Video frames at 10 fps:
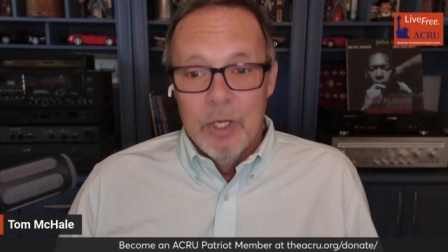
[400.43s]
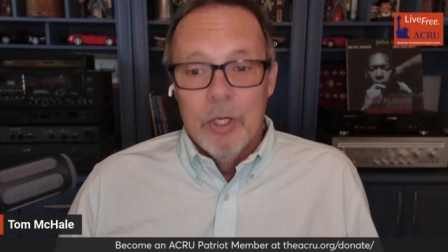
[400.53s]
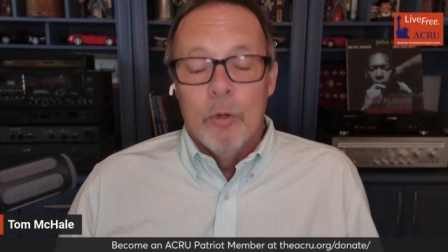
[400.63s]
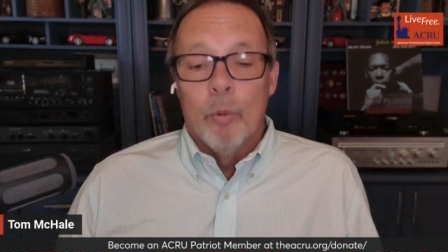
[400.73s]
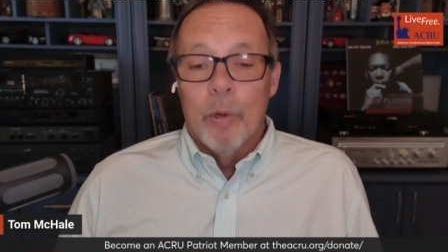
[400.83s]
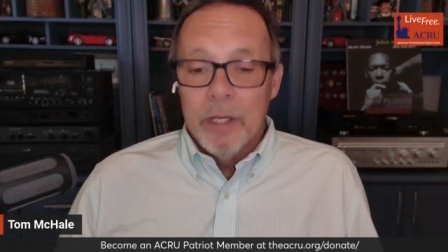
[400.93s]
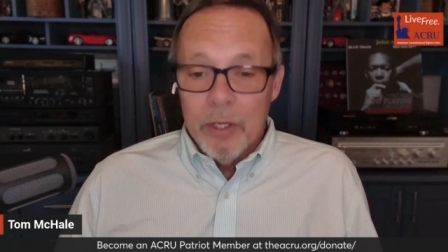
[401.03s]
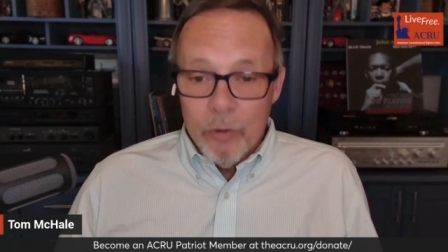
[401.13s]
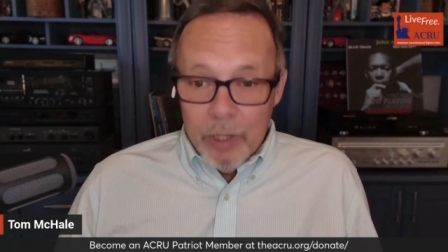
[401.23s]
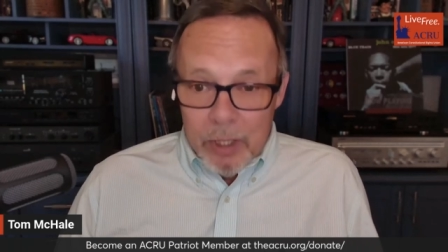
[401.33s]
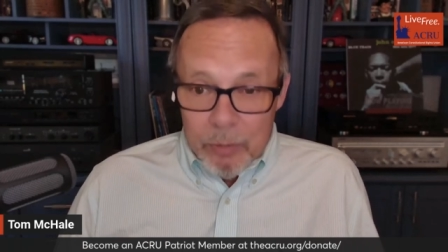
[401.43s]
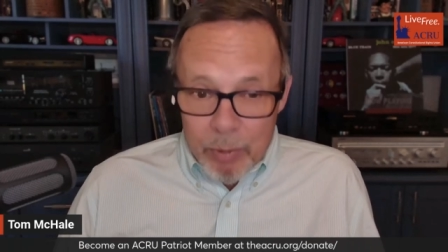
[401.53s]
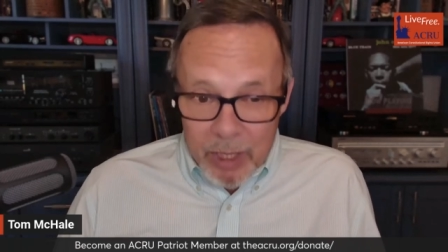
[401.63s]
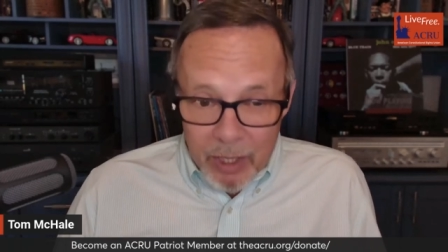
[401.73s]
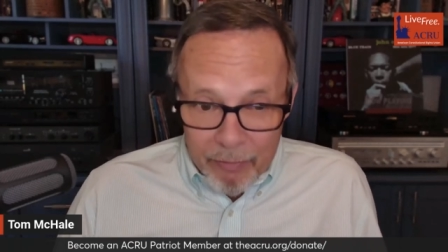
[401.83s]
We agree to
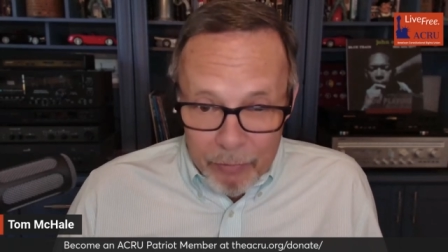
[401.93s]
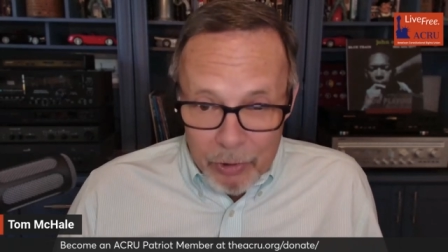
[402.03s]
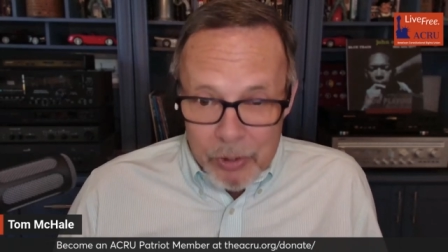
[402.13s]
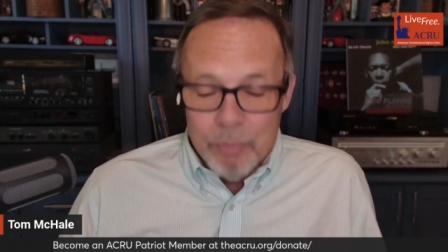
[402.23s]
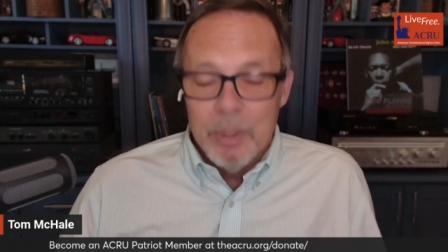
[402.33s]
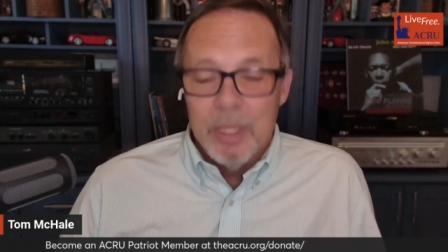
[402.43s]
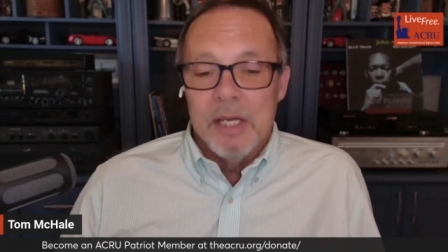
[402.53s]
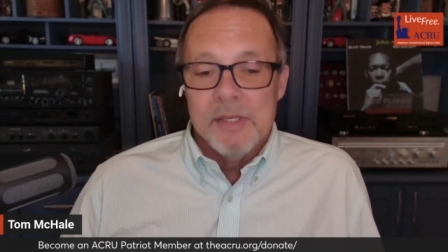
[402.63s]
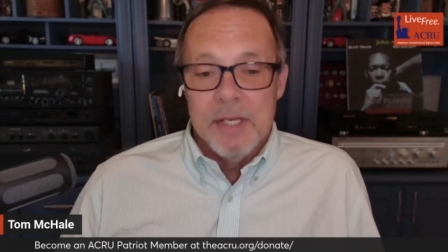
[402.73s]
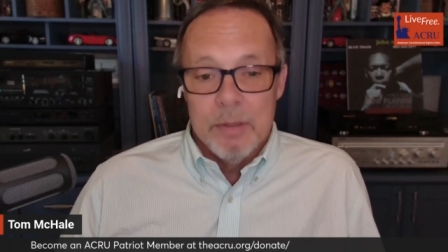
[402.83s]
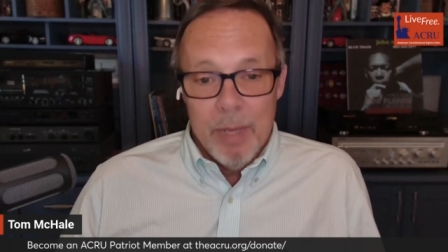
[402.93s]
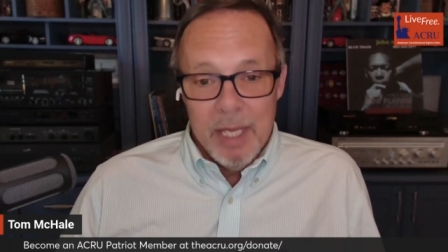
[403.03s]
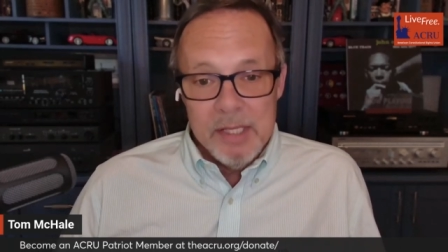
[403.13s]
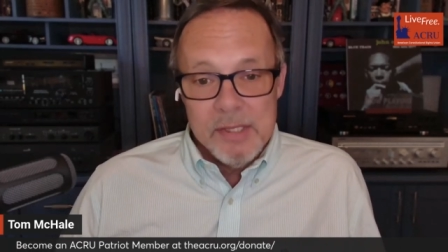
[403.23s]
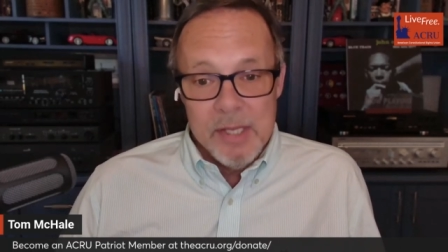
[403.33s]
be governed because it
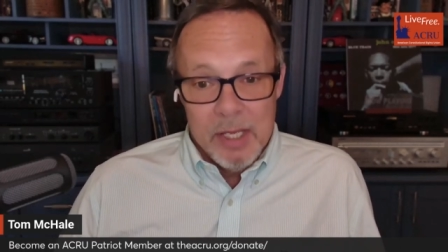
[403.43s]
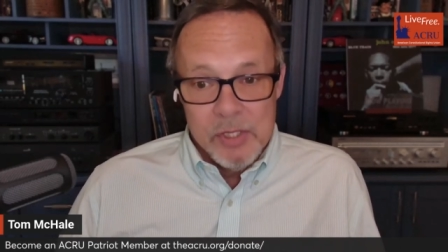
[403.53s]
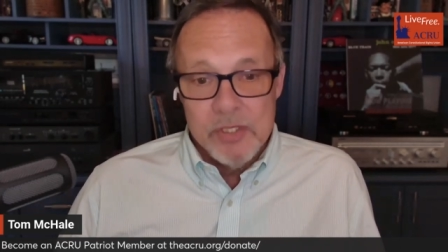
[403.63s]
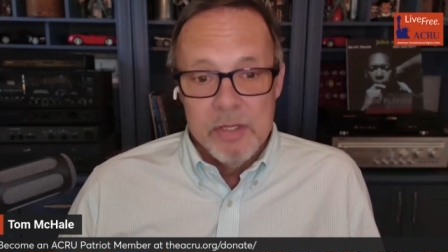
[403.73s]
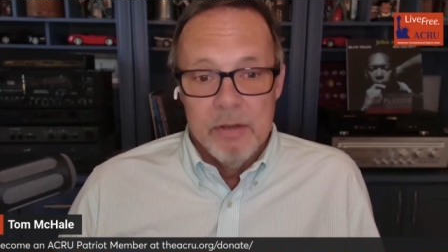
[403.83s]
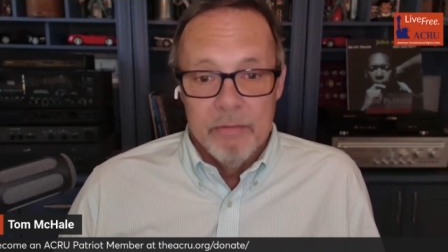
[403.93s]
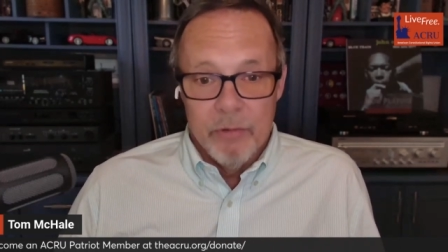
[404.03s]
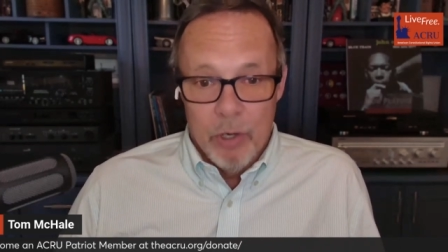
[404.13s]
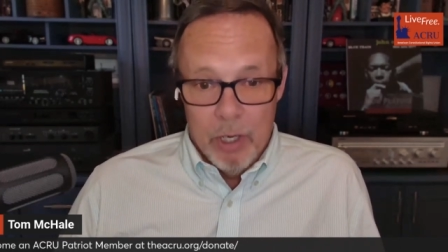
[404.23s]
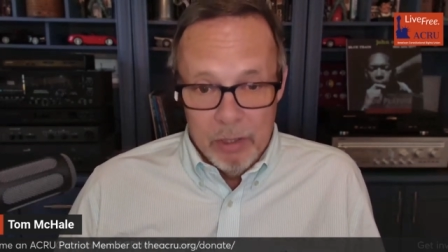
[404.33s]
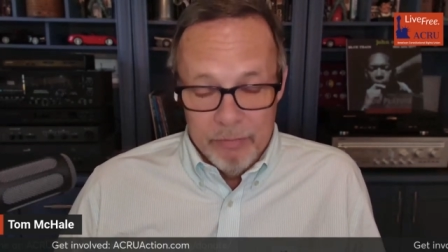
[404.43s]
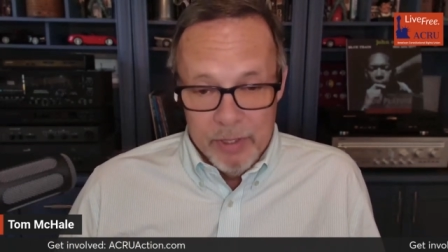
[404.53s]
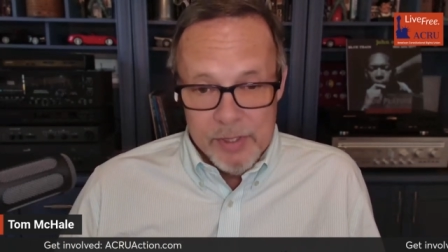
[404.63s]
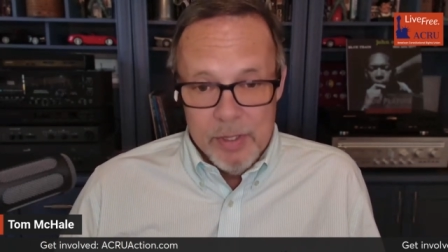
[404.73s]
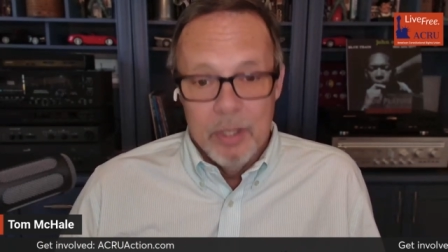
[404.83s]
makes sense for all of us.